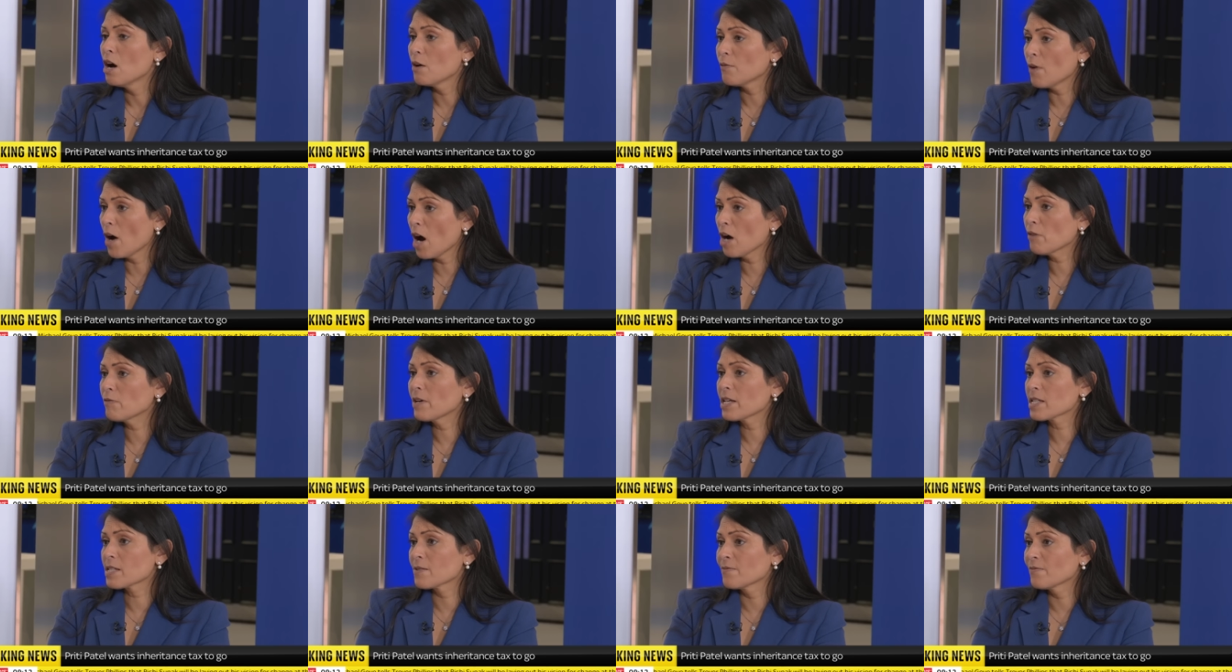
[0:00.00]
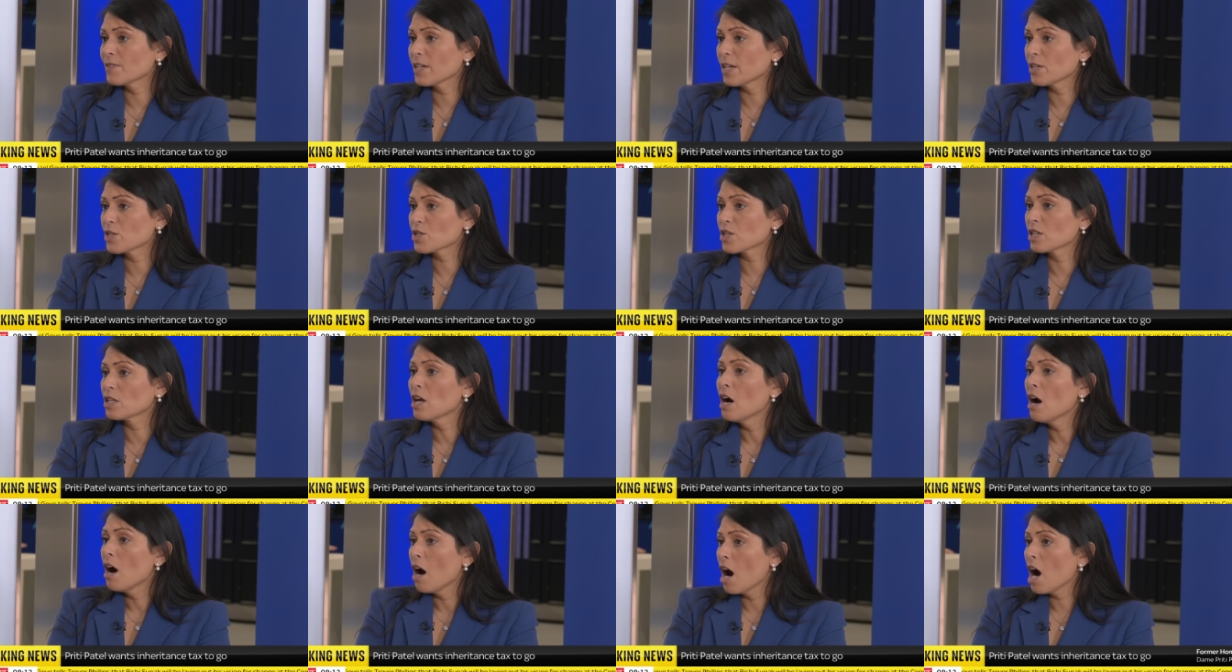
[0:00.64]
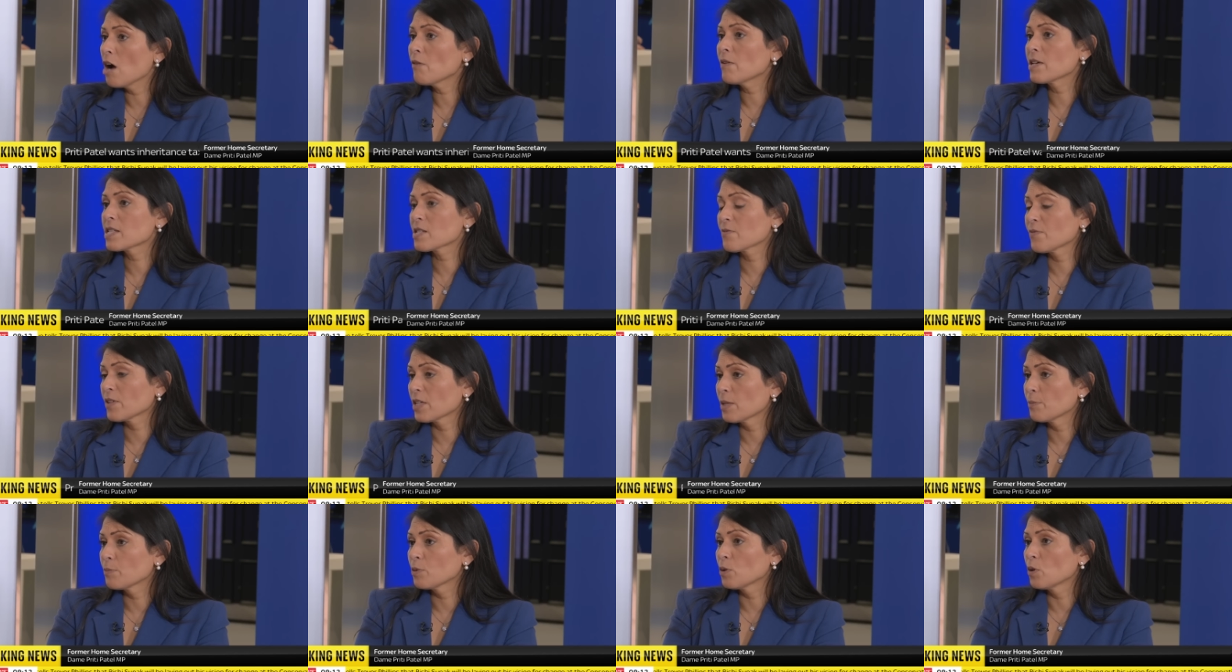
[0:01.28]
of high rates of inflation, high rates
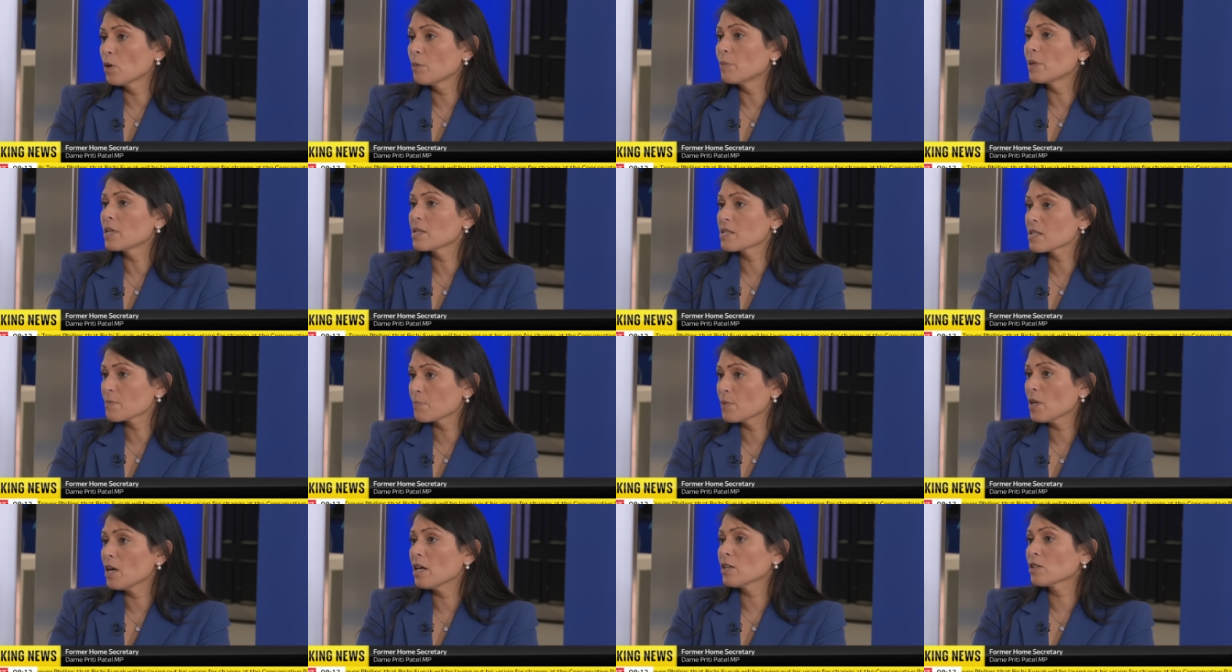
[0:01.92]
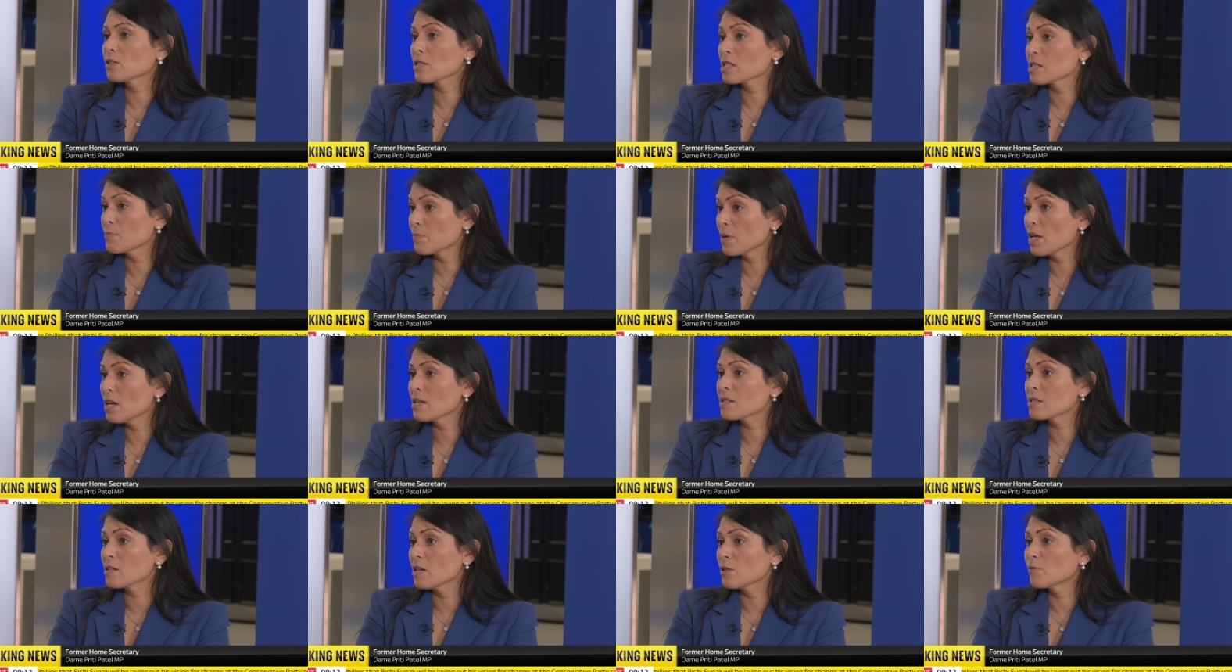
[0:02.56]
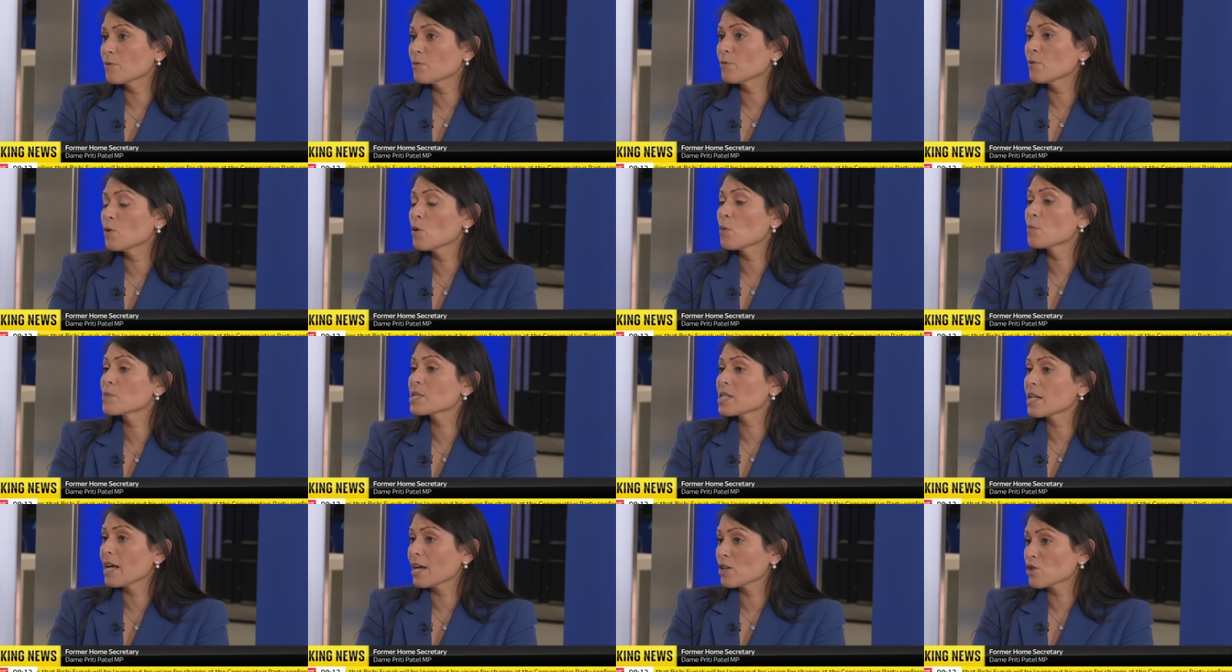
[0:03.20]
of unemployment, supply, supply side
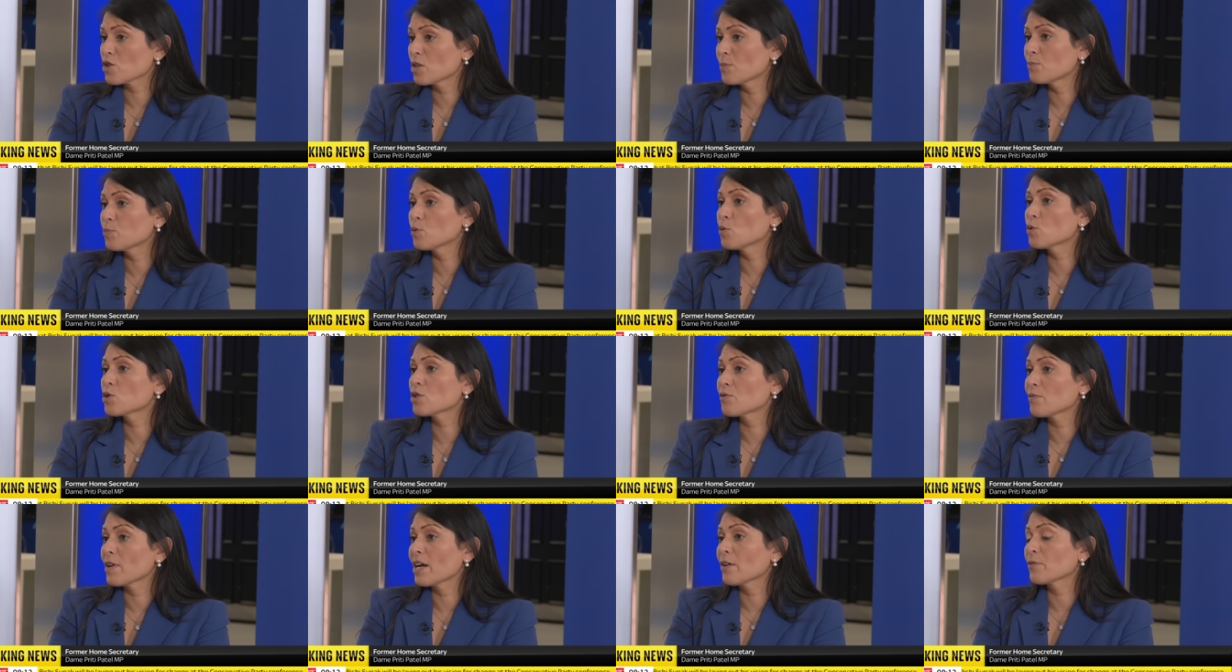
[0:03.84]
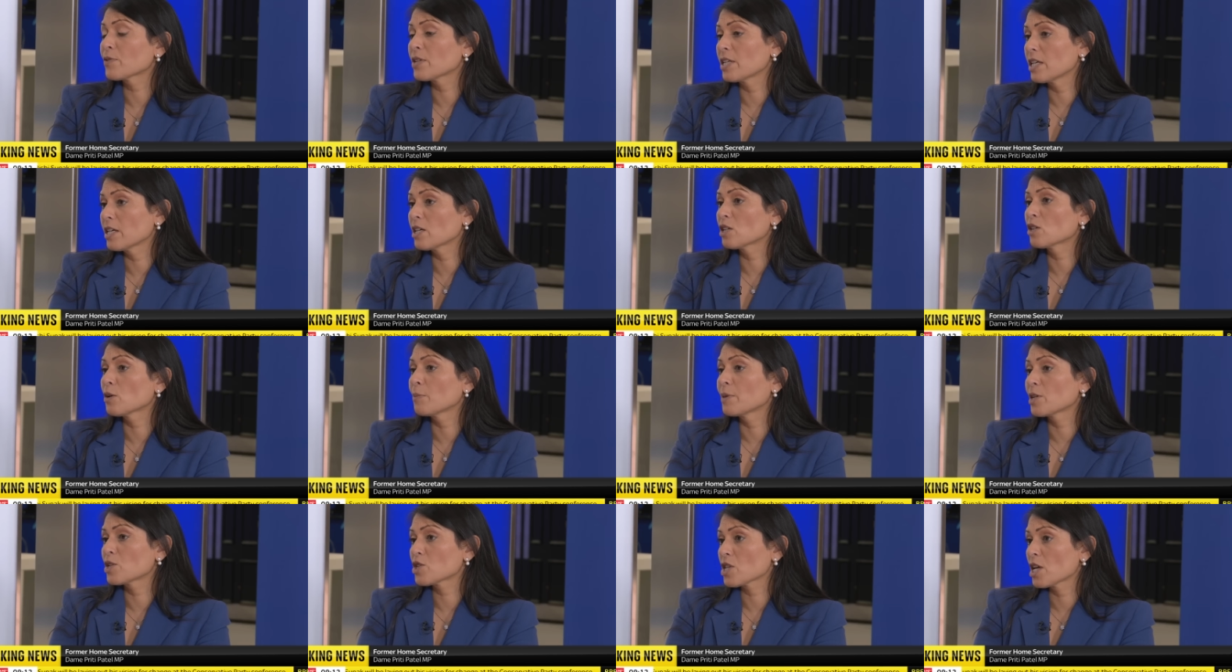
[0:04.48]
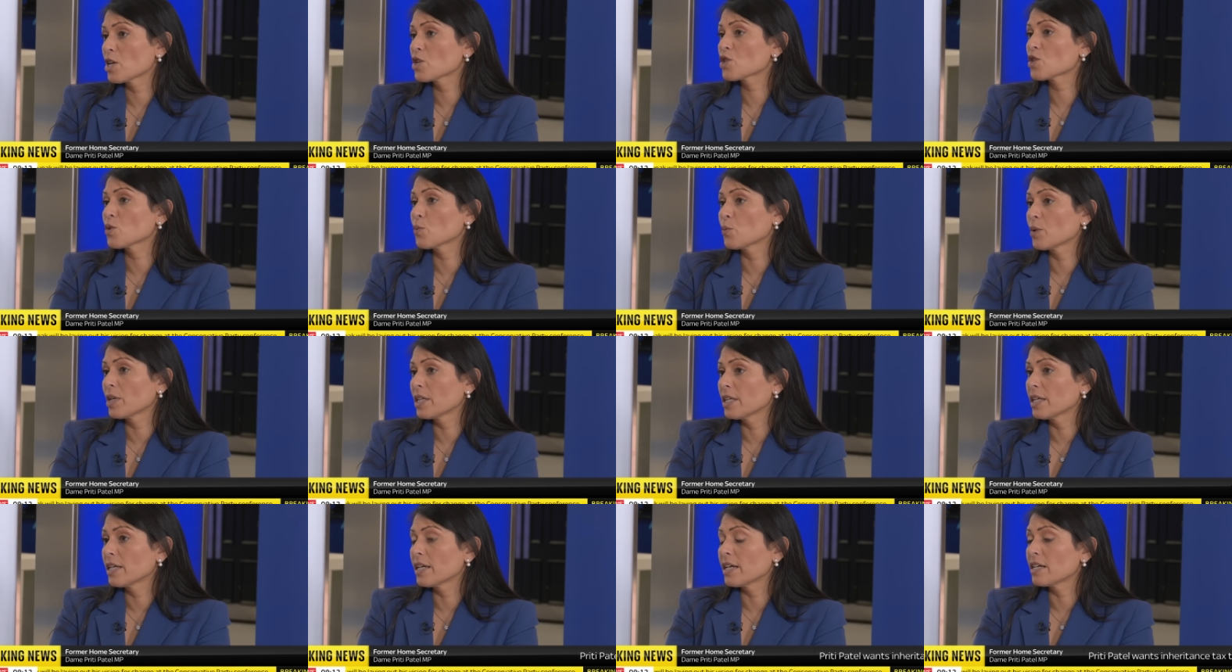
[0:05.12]
reforms that actually brought around it, the economic change that
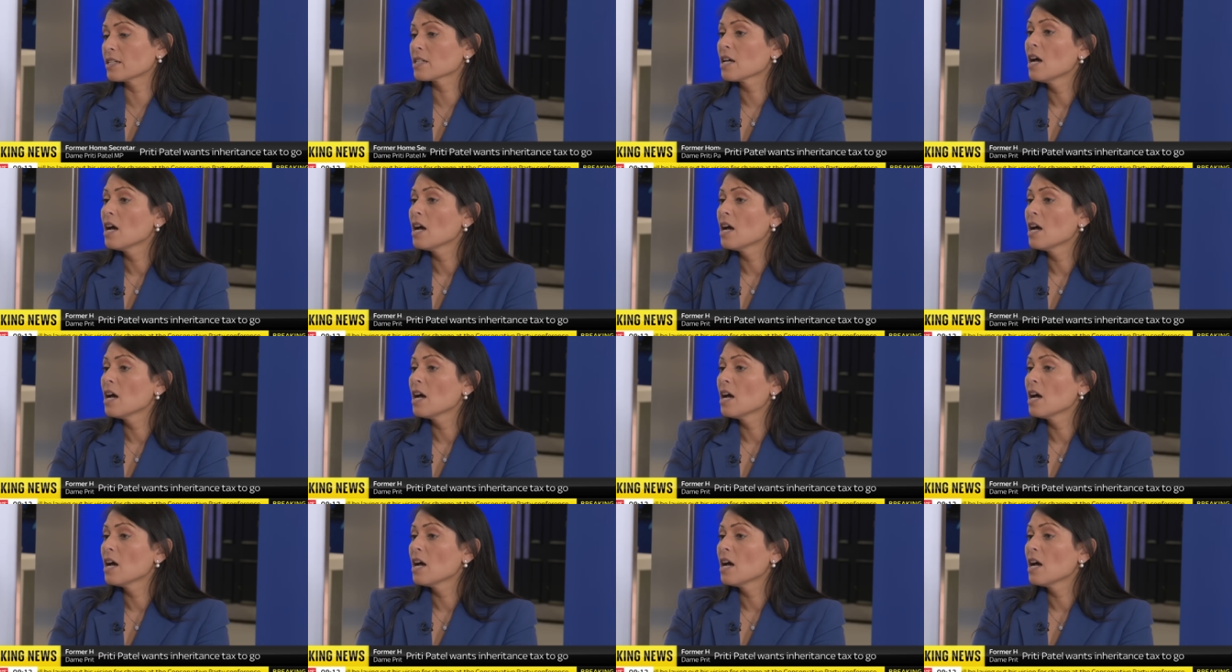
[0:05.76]
we need.